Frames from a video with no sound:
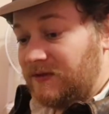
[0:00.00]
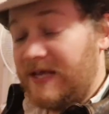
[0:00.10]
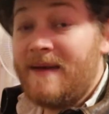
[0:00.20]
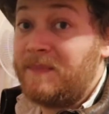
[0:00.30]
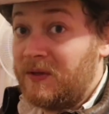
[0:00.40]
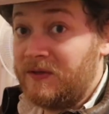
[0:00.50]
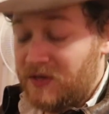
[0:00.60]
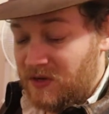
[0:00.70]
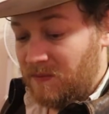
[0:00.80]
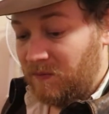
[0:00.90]
Temple of
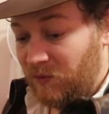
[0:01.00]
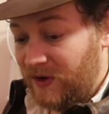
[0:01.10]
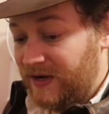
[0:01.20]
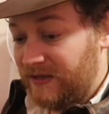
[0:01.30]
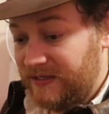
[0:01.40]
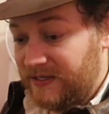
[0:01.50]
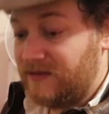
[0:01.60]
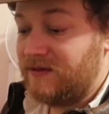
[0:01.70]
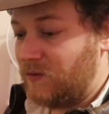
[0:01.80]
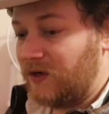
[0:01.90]
Doom really
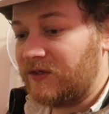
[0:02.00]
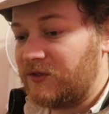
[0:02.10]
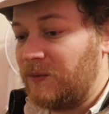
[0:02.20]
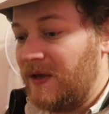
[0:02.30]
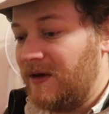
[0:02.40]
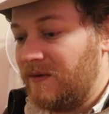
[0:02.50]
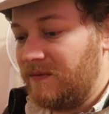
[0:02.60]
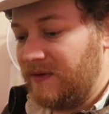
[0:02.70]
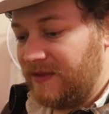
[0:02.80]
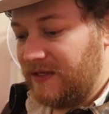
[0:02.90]
works well
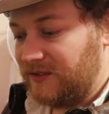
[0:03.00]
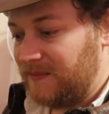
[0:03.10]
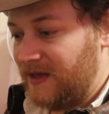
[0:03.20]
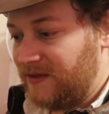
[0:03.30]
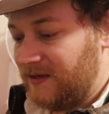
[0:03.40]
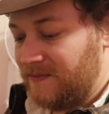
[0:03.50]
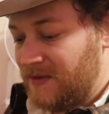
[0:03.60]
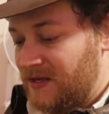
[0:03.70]
with this method,